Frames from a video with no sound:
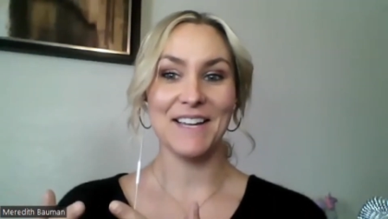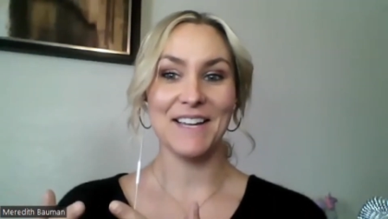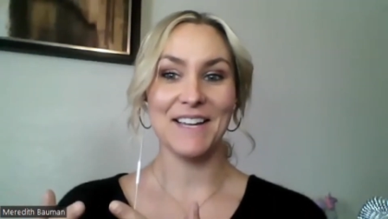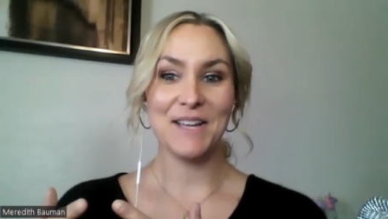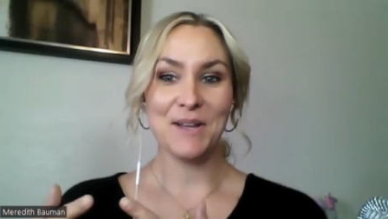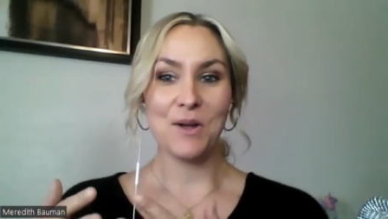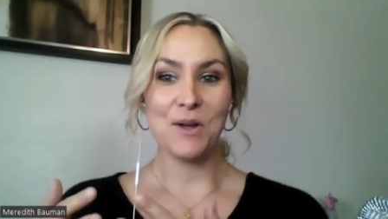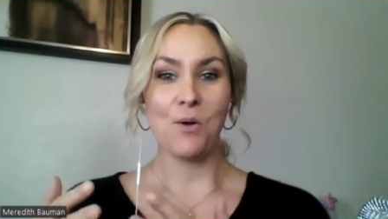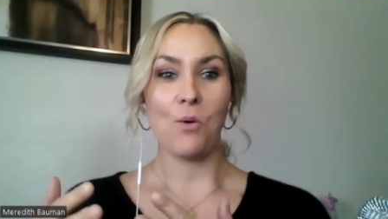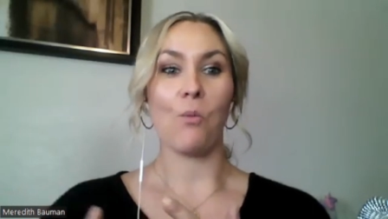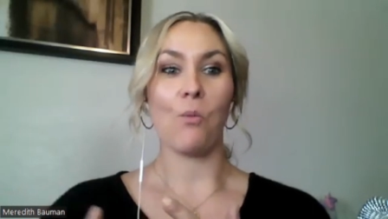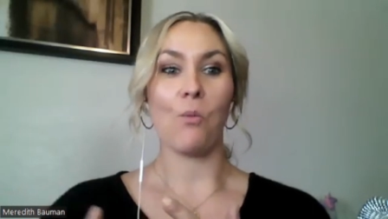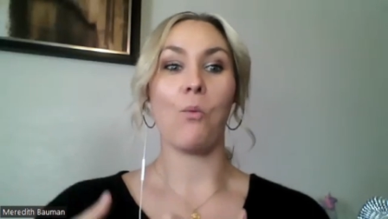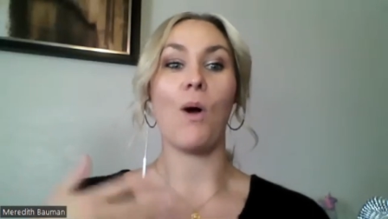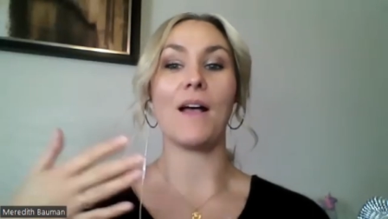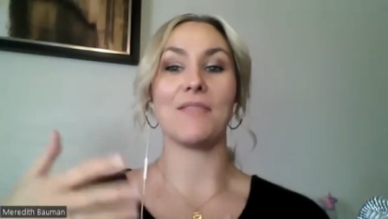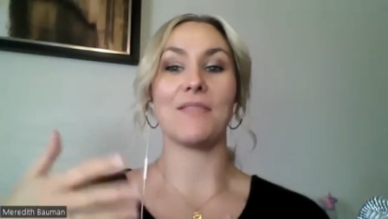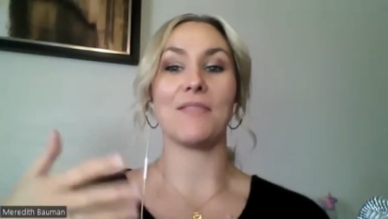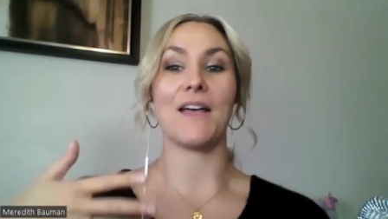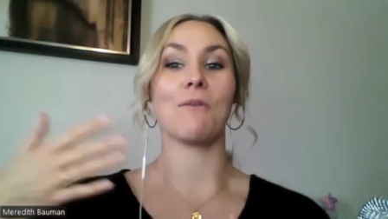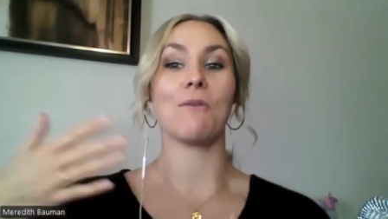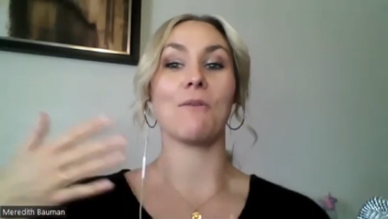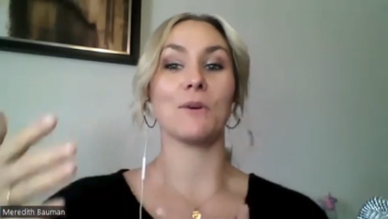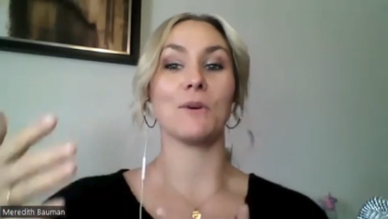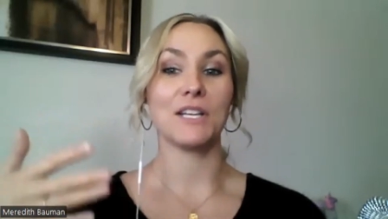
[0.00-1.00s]
what that
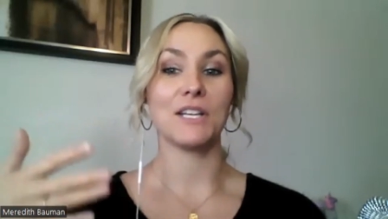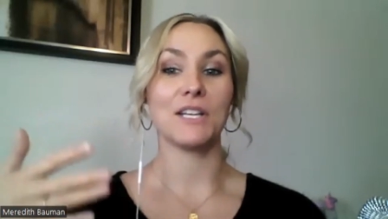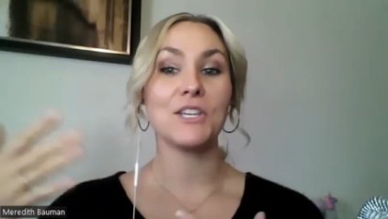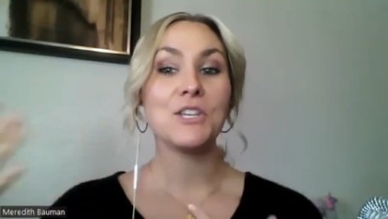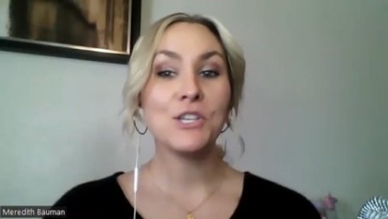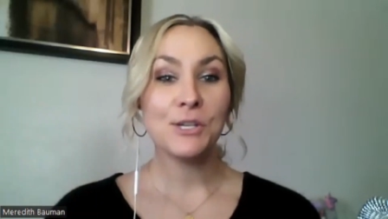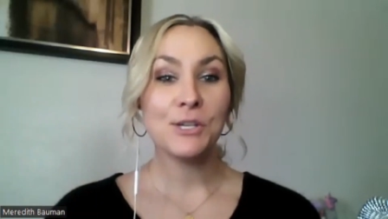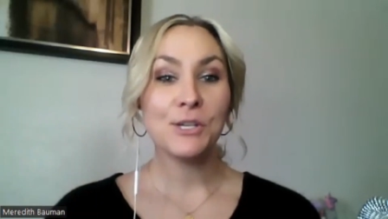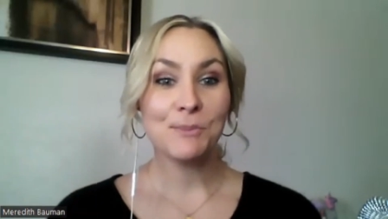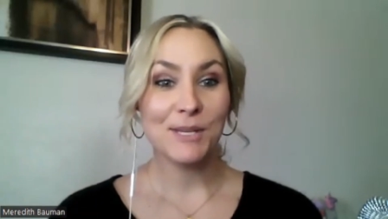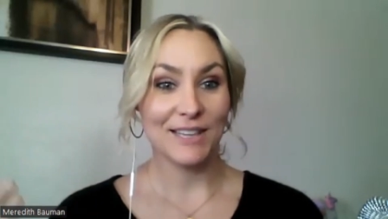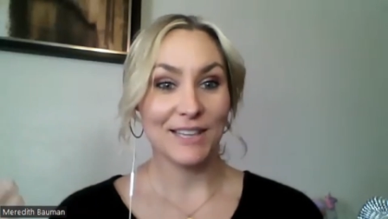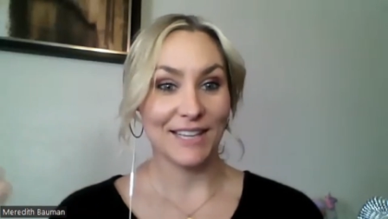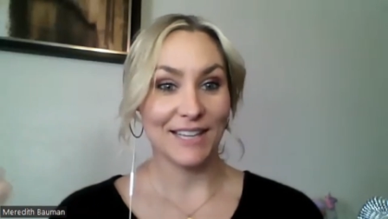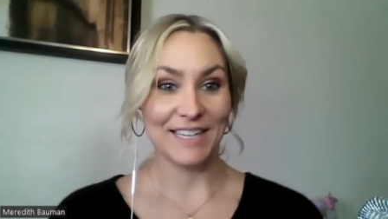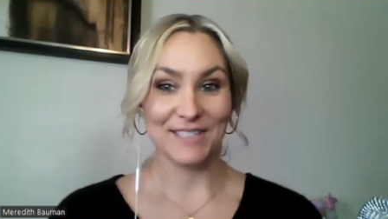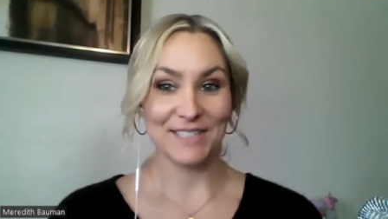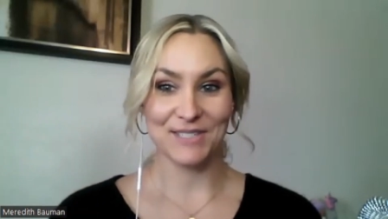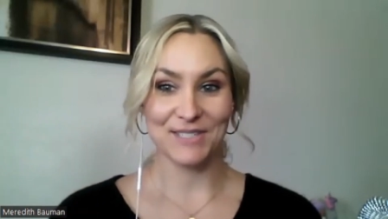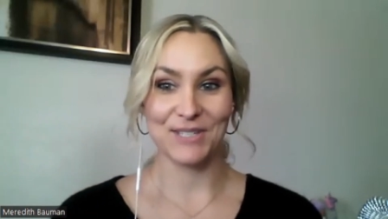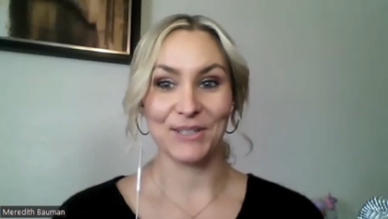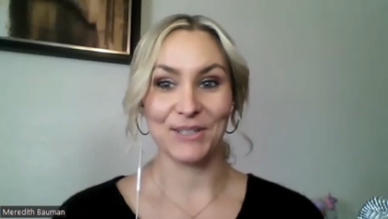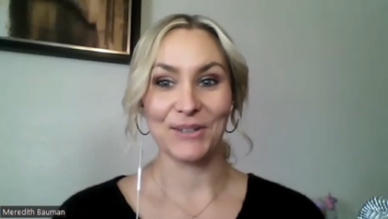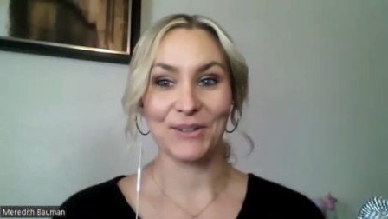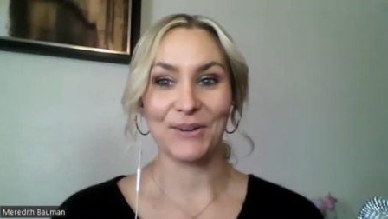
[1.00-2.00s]
would accumulate
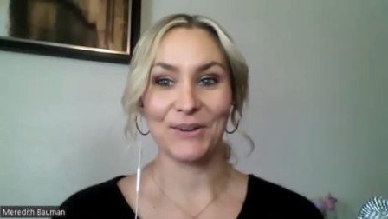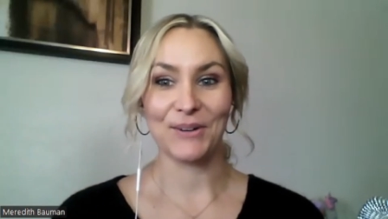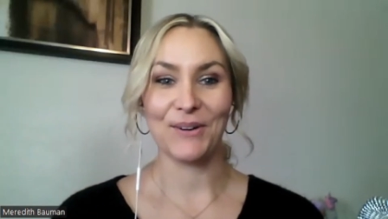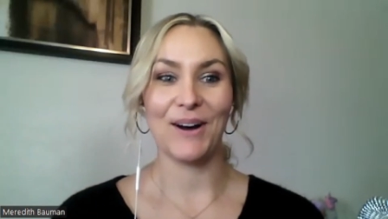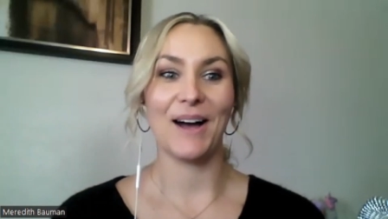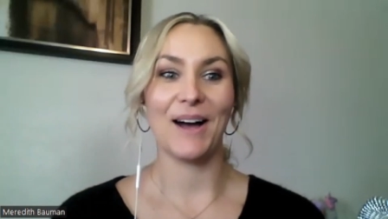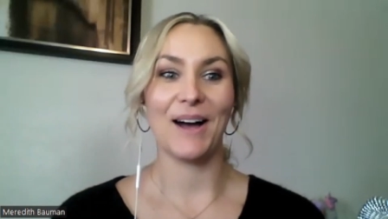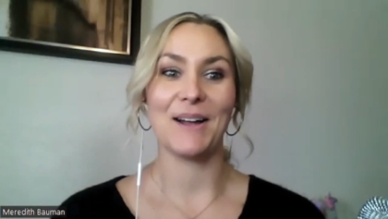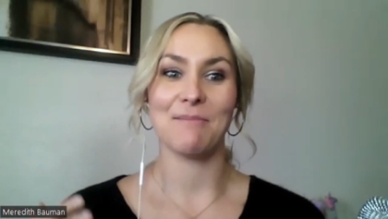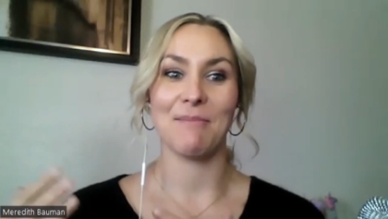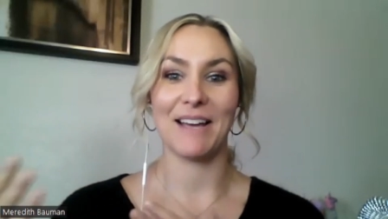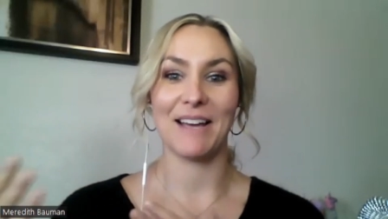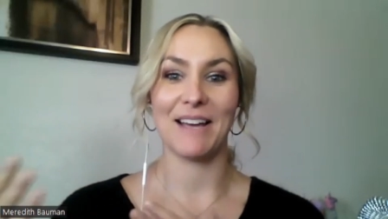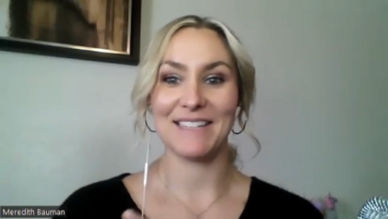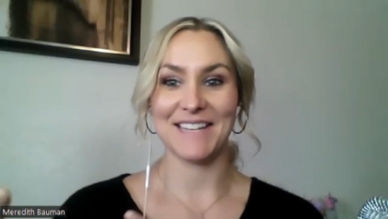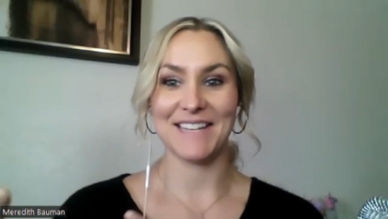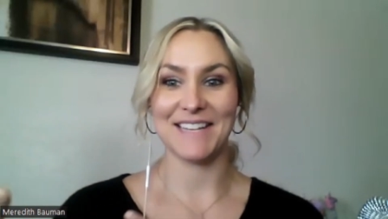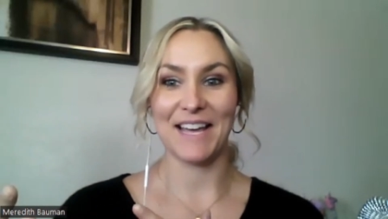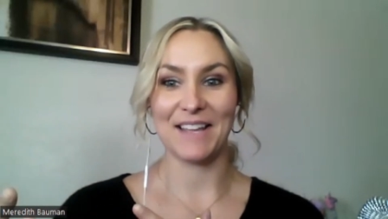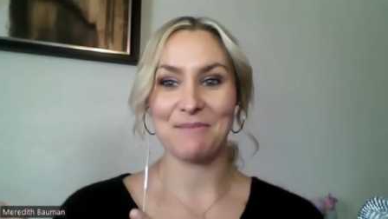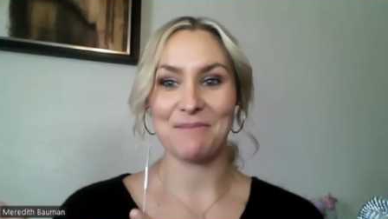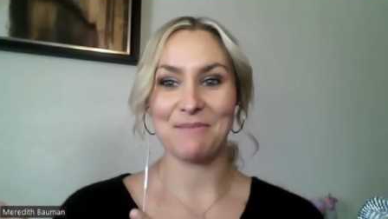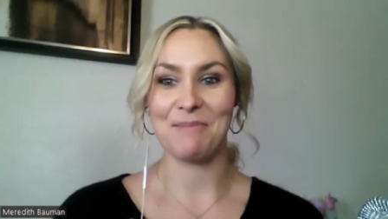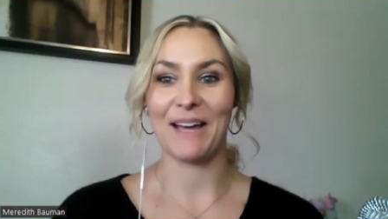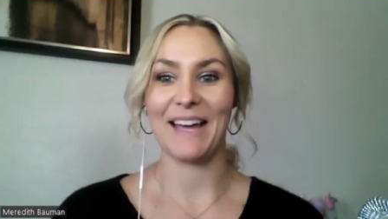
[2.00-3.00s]
to on my
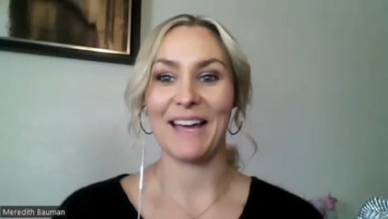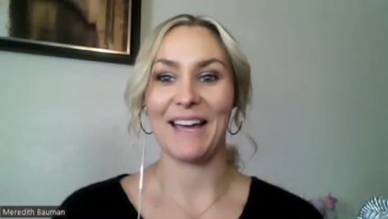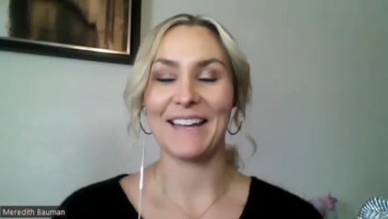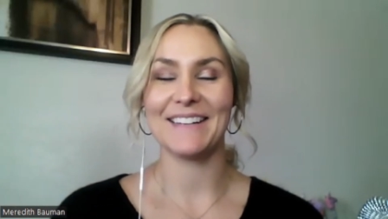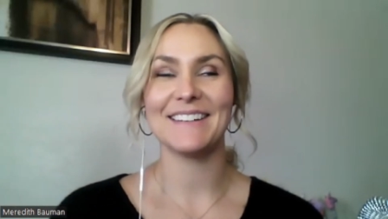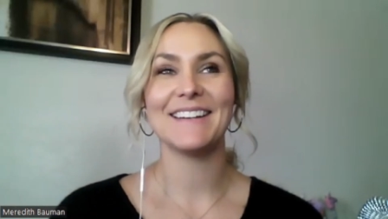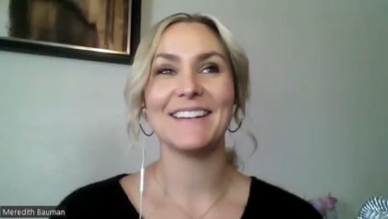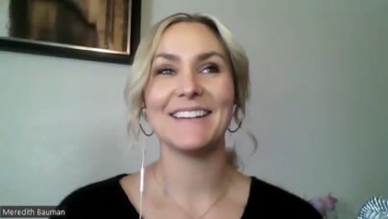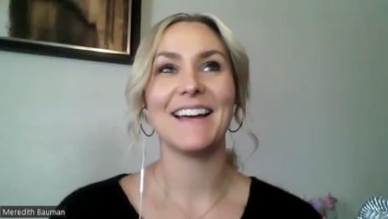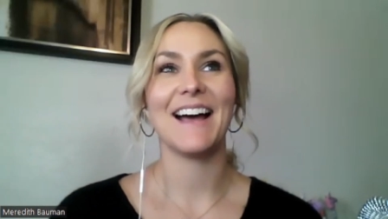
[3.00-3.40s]
deathbed.